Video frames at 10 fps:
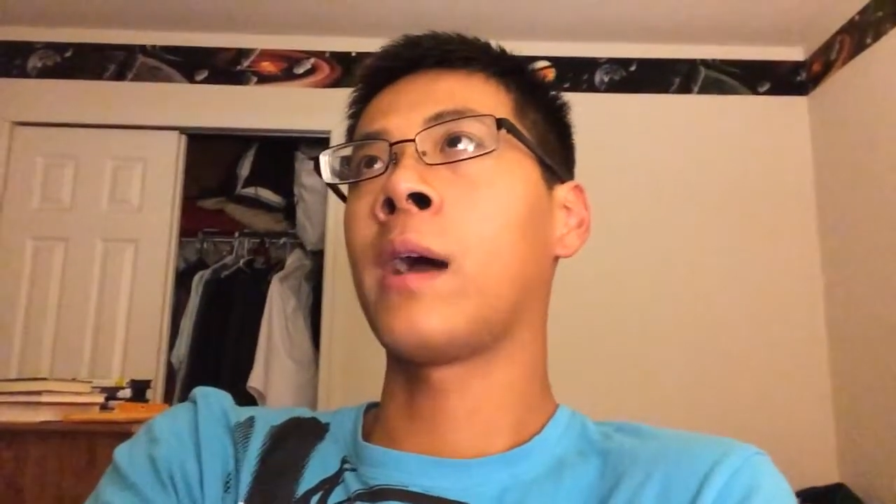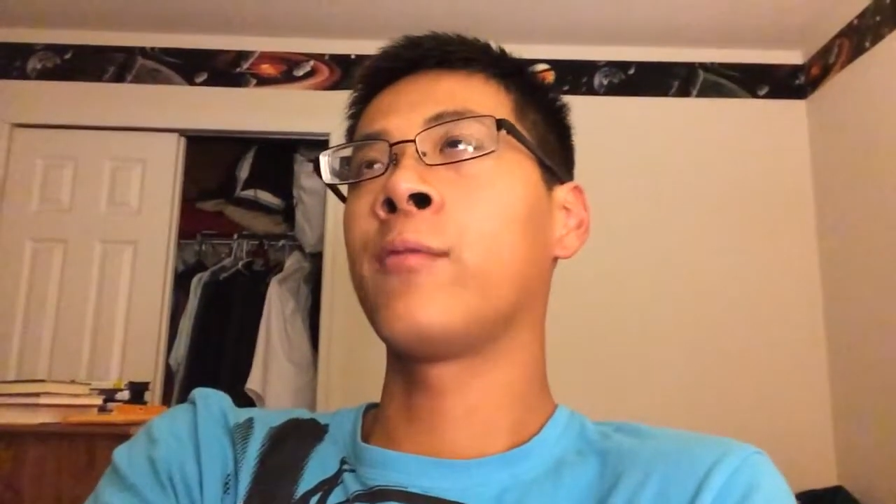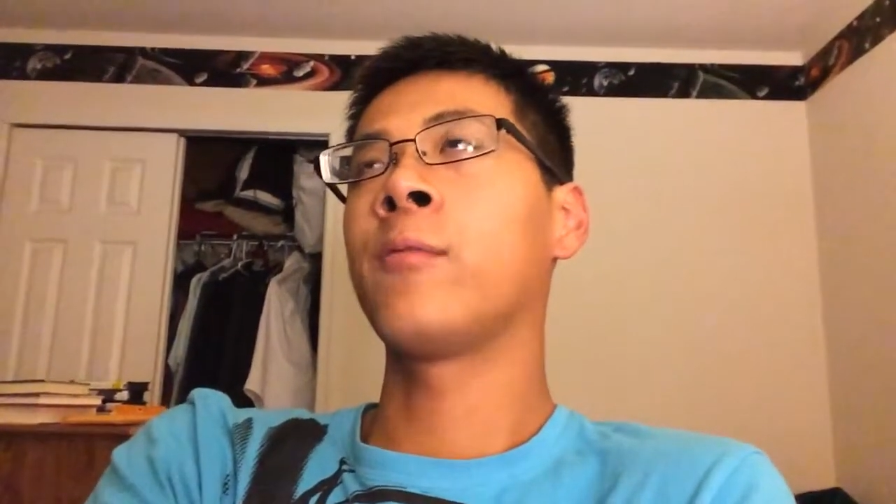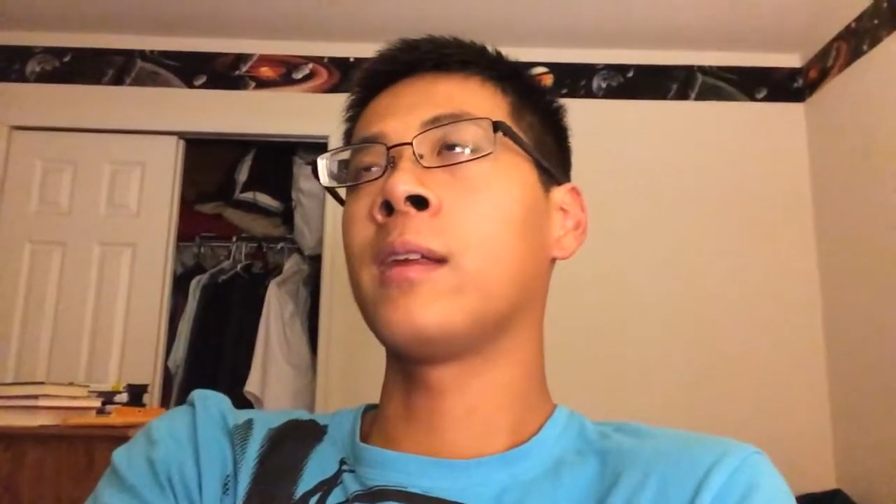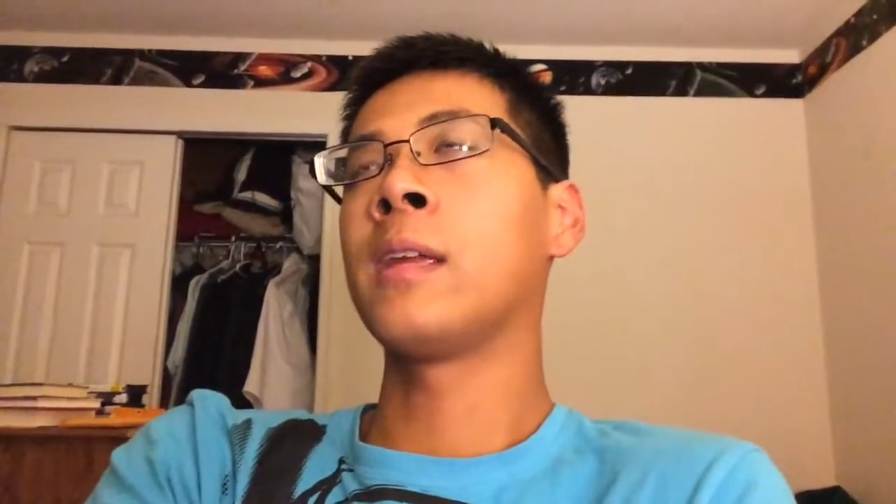
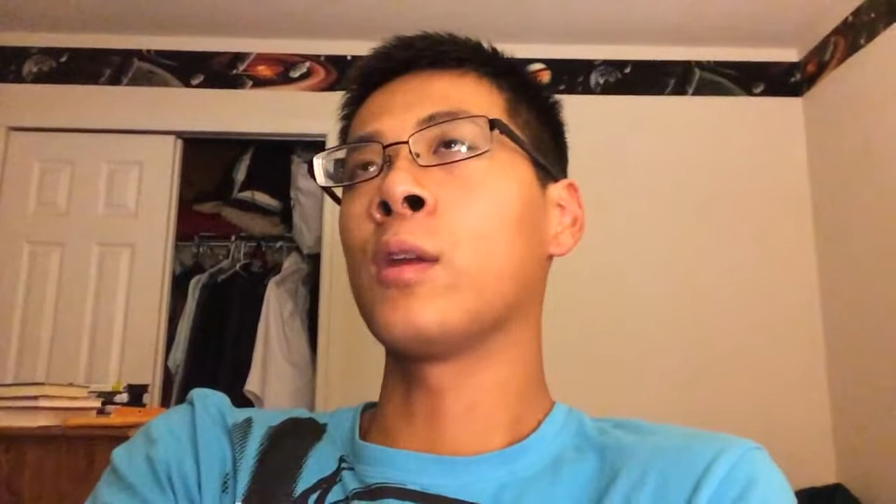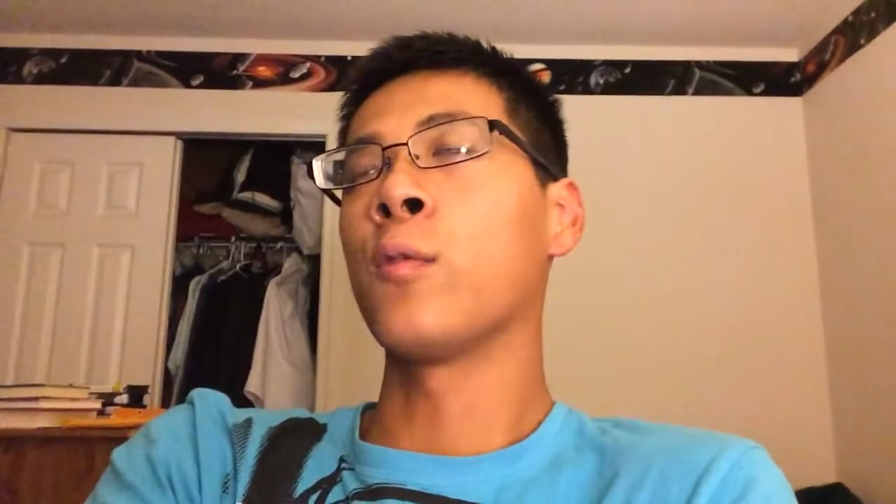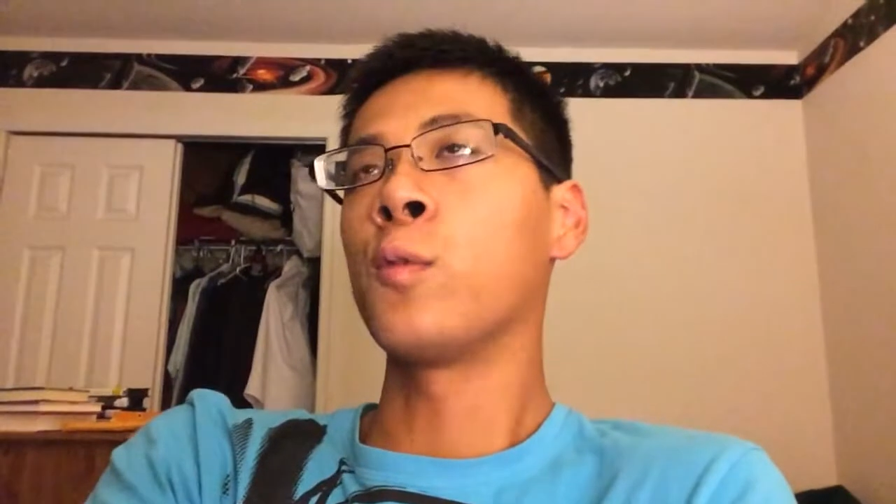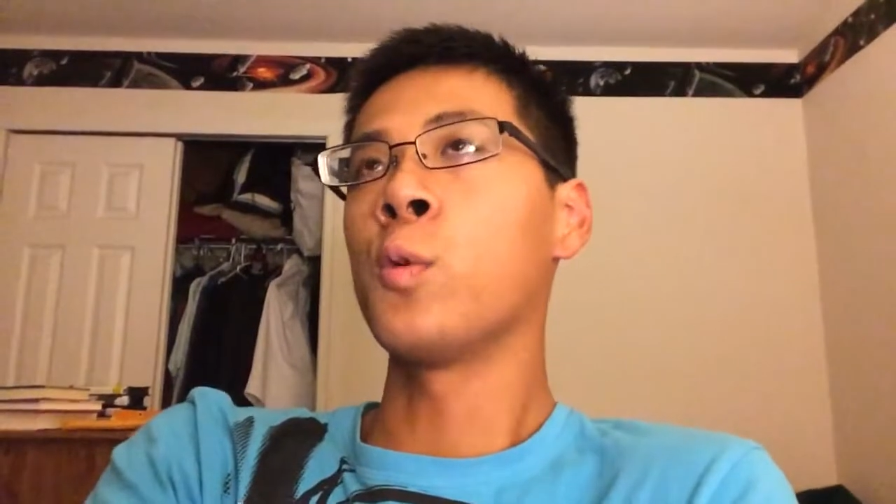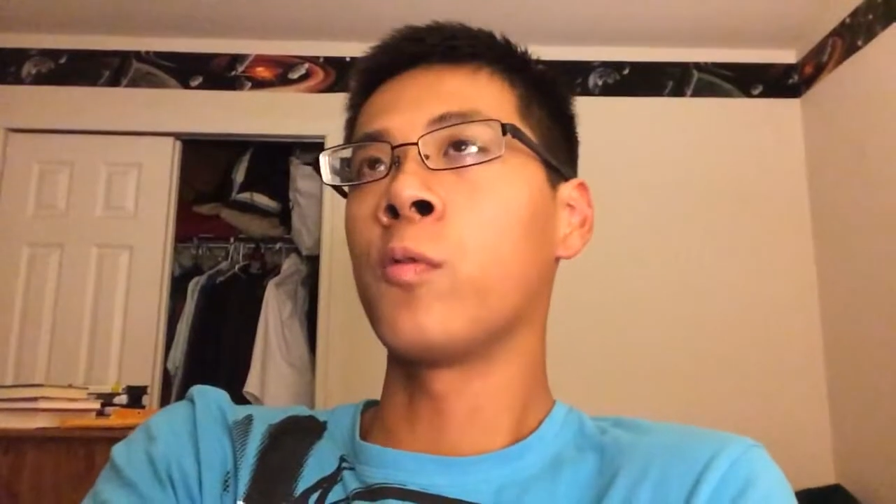I think
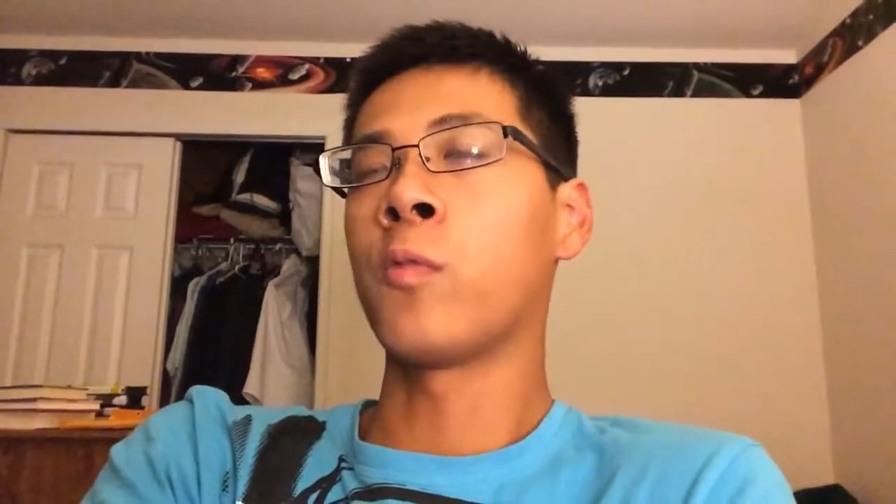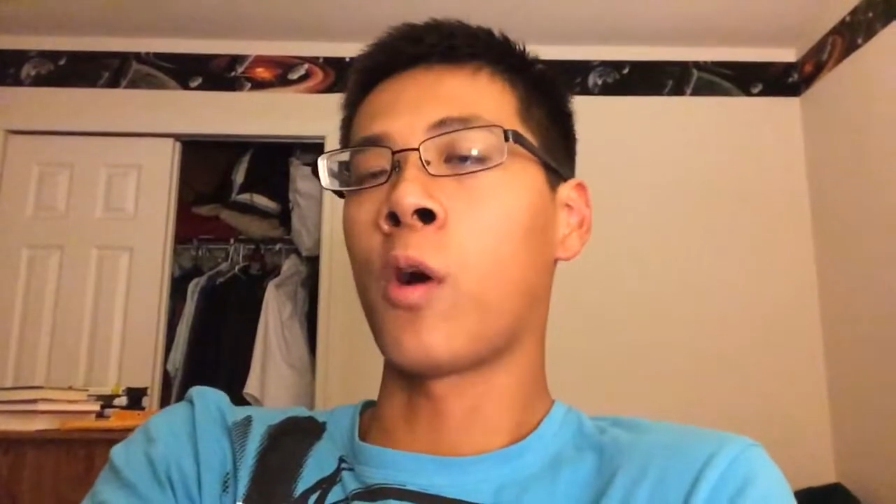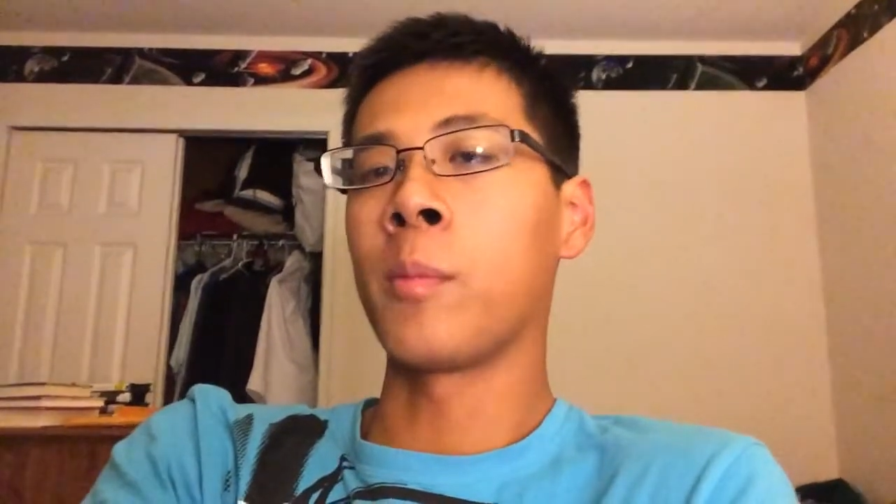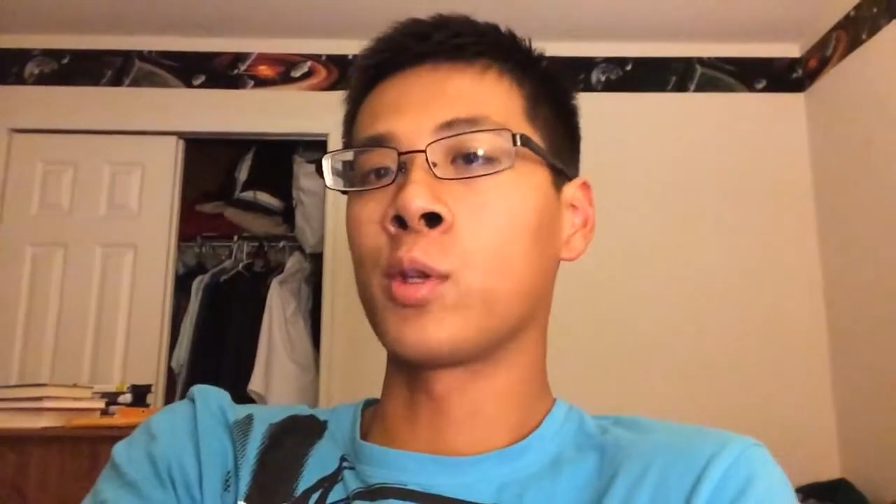they're few and far